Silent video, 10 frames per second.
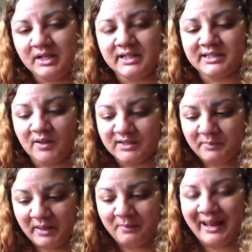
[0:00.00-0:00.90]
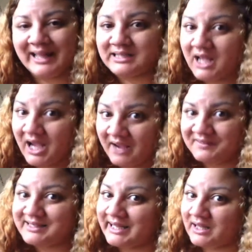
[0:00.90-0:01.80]
You start to make plans. I have
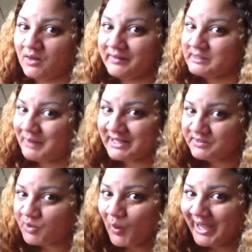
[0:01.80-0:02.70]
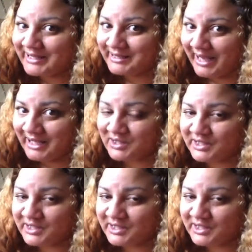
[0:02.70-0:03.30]
to say that a lot of these plans are in your head yet.